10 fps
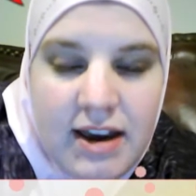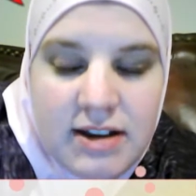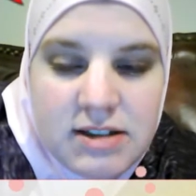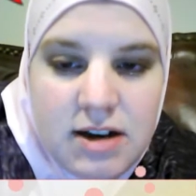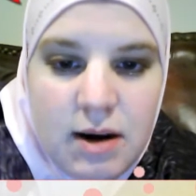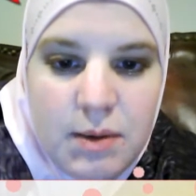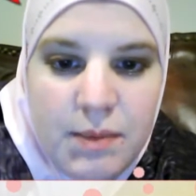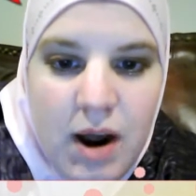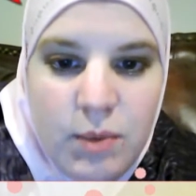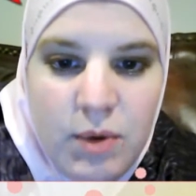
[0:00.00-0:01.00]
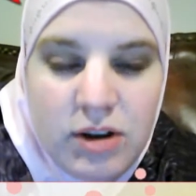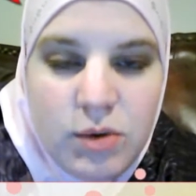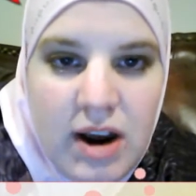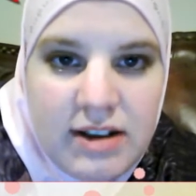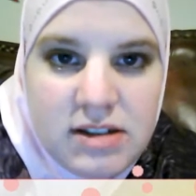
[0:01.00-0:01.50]
And I want
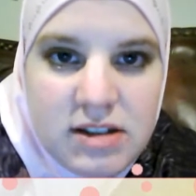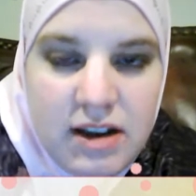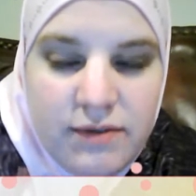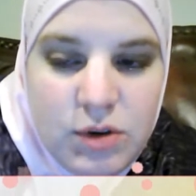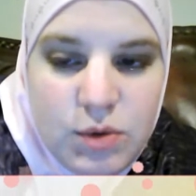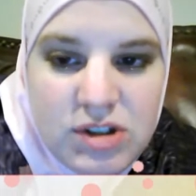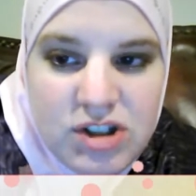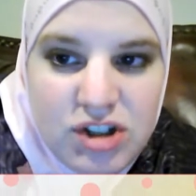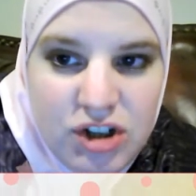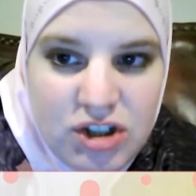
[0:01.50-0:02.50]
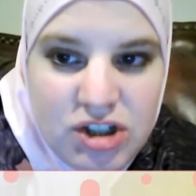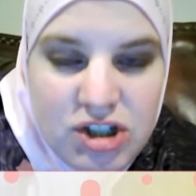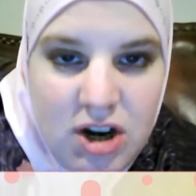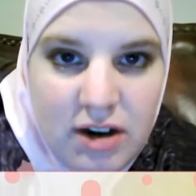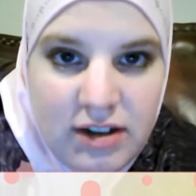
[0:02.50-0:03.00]
you guys, if you
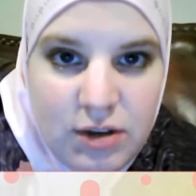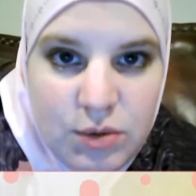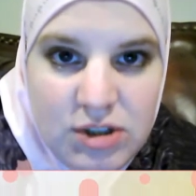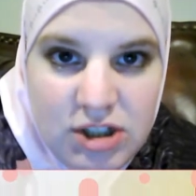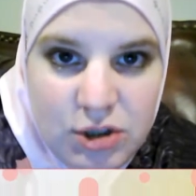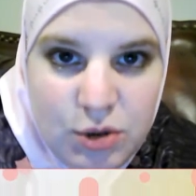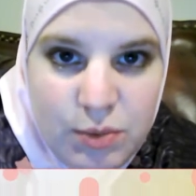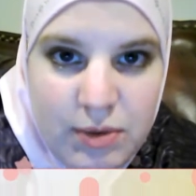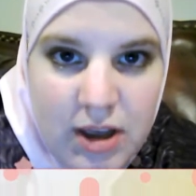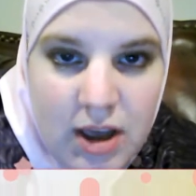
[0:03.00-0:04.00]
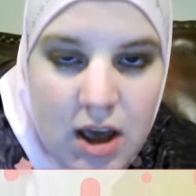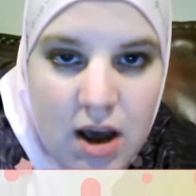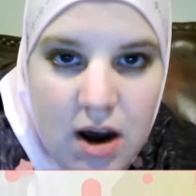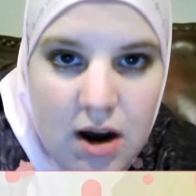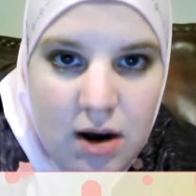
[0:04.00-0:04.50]
search on YouTube,
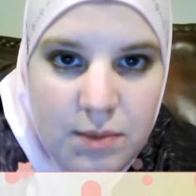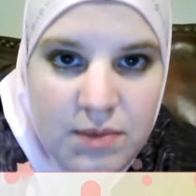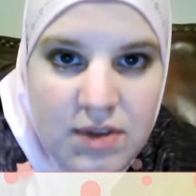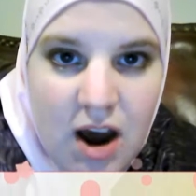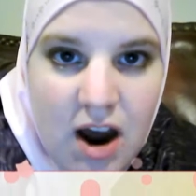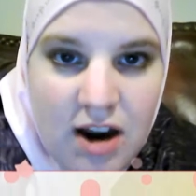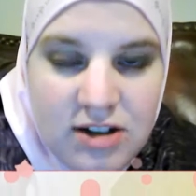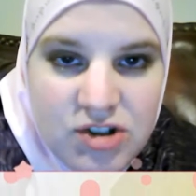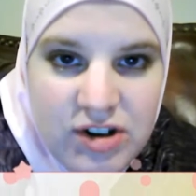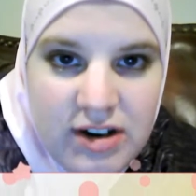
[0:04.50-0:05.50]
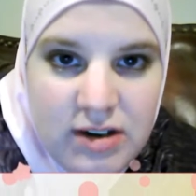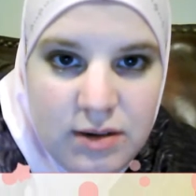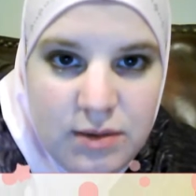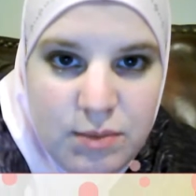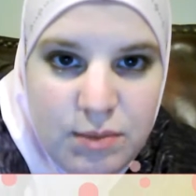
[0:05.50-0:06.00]
the
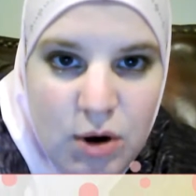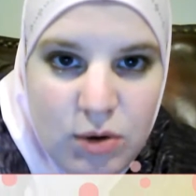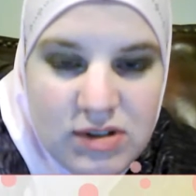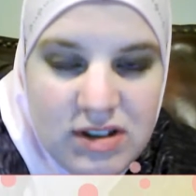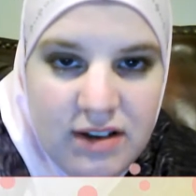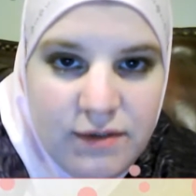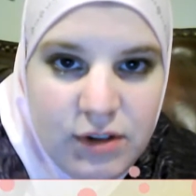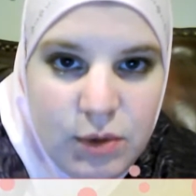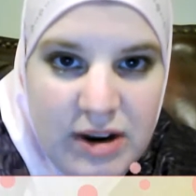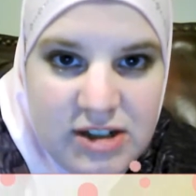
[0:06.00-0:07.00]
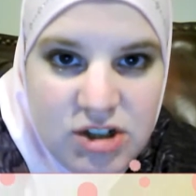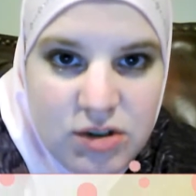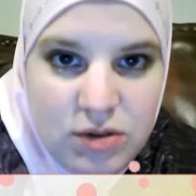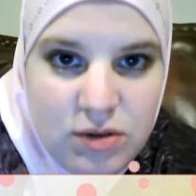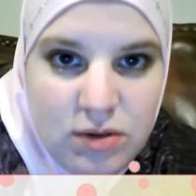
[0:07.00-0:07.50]
100 most
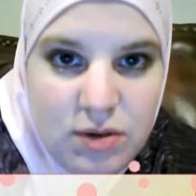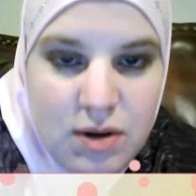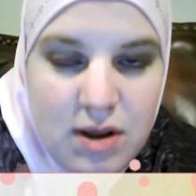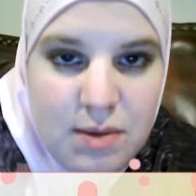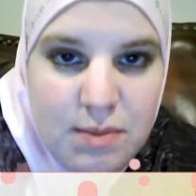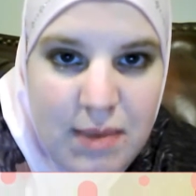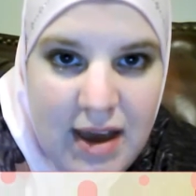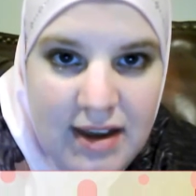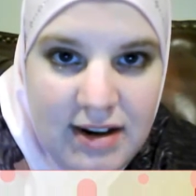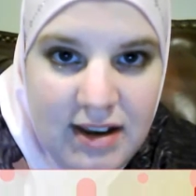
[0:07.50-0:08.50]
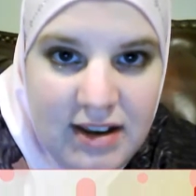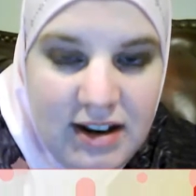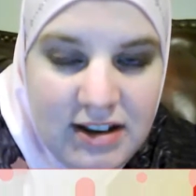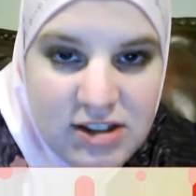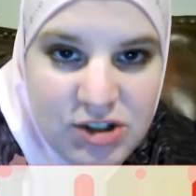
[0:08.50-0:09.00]
influential men
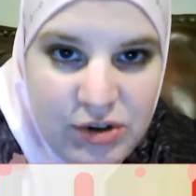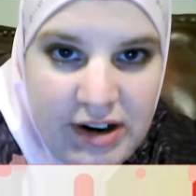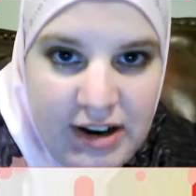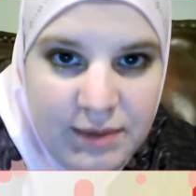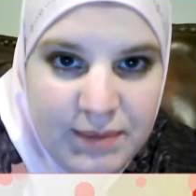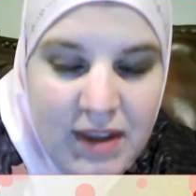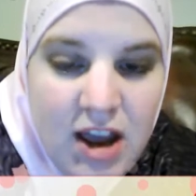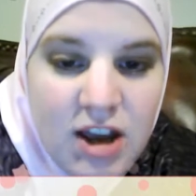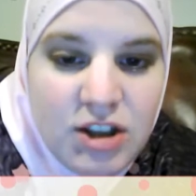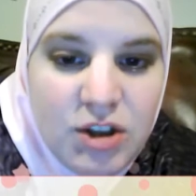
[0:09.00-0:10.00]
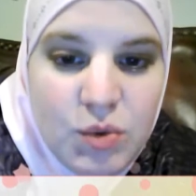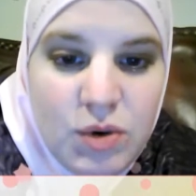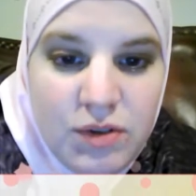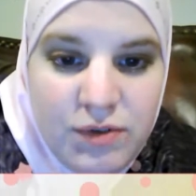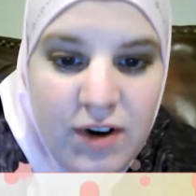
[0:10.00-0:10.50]
in history, you
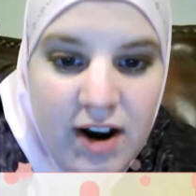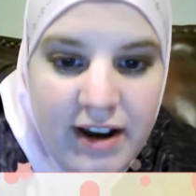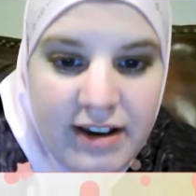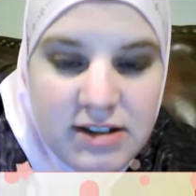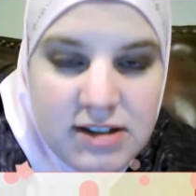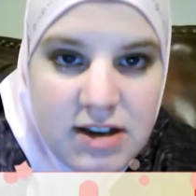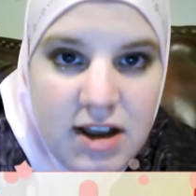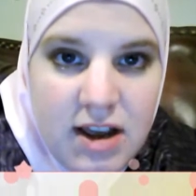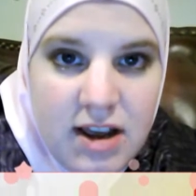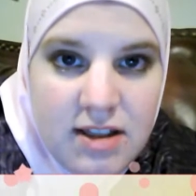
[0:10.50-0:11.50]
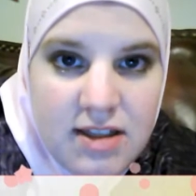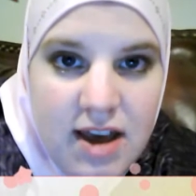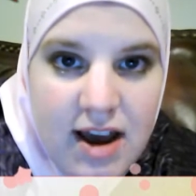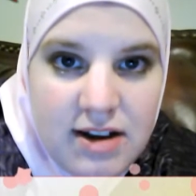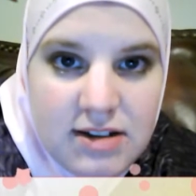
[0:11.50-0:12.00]
will find
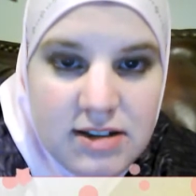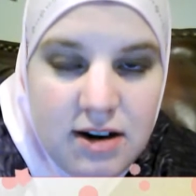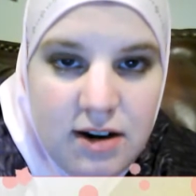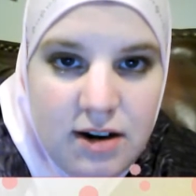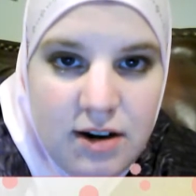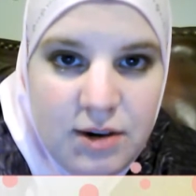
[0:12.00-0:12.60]
that